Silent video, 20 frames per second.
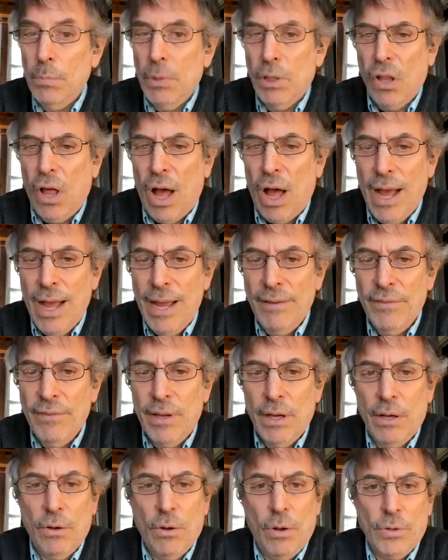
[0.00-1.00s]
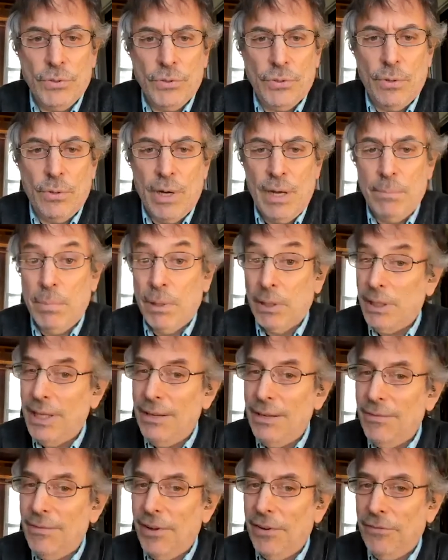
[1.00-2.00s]
Live, also I
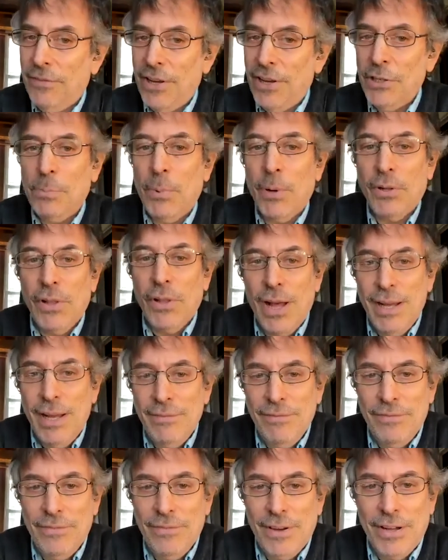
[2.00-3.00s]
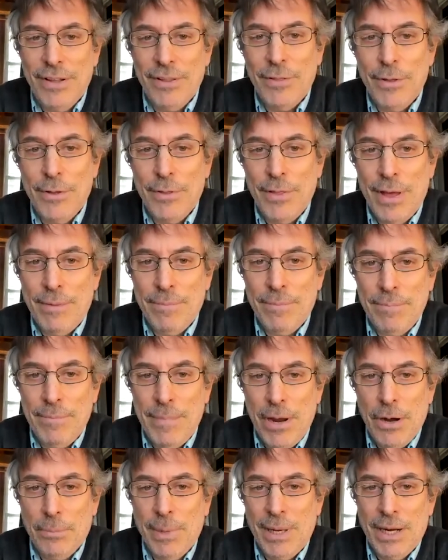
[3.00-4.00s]
believe on Facebook Live, though that
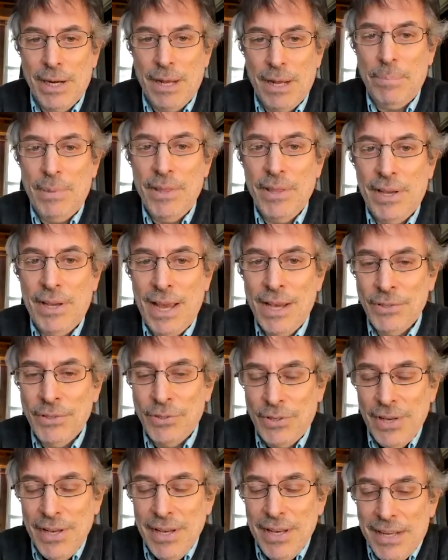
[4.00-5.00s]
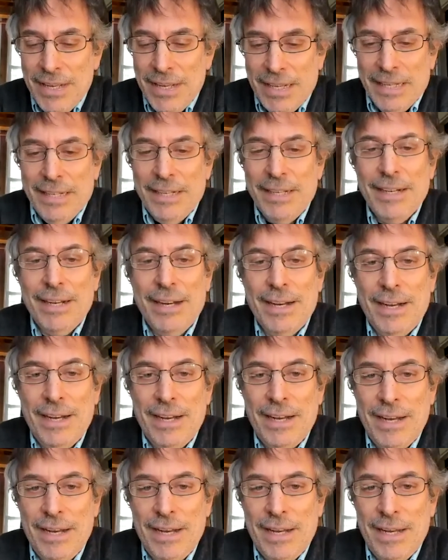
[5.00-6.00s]
may or may not be the case.
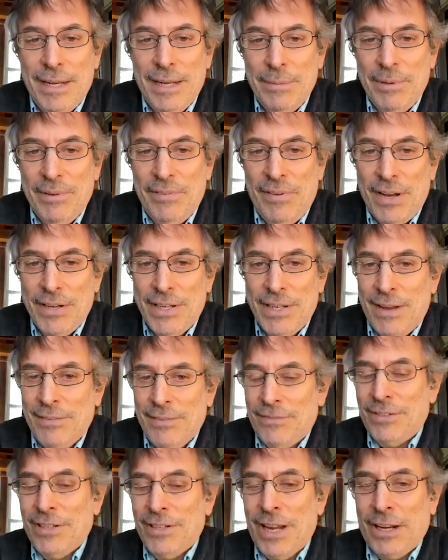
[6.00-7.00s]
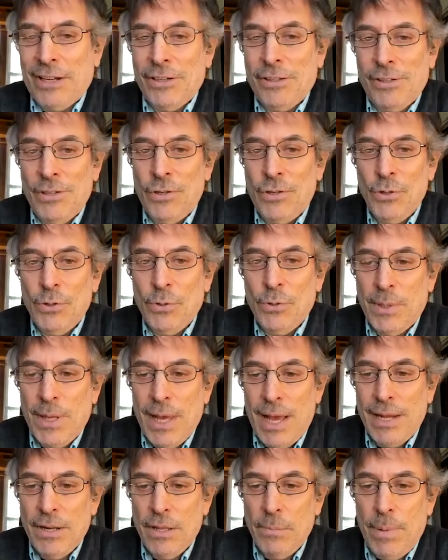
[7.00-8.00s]
We've had technical issues with
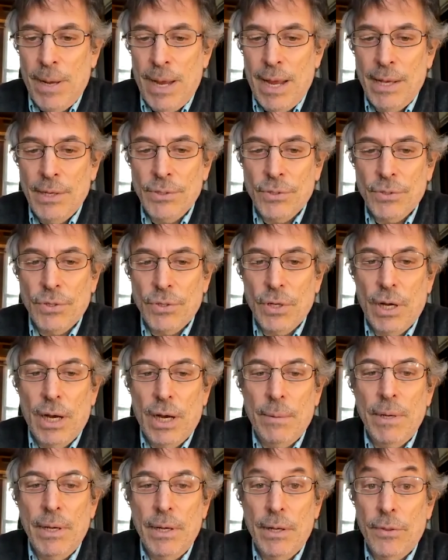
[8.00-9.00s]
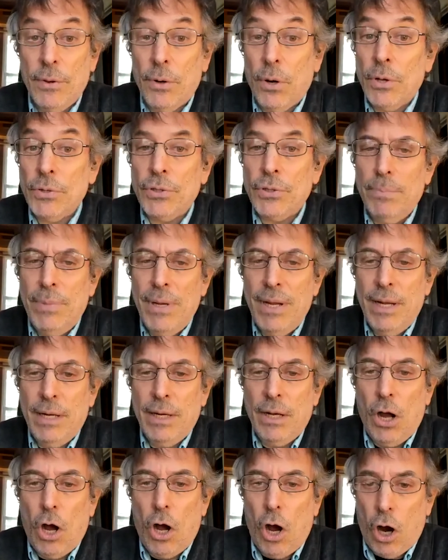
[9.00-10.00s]
that in the past. They're also
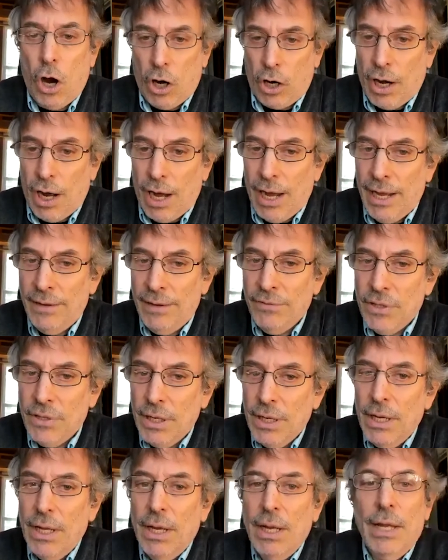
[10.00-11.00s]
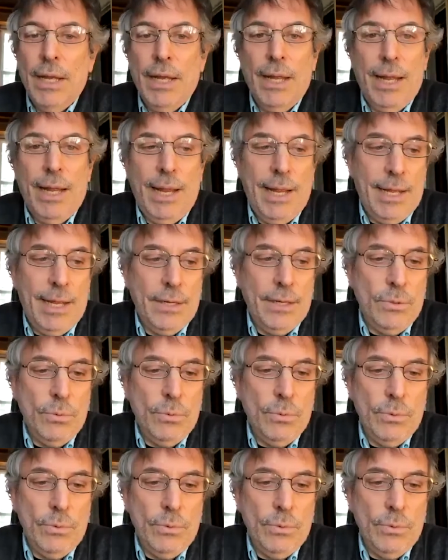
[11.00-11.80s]
being archived and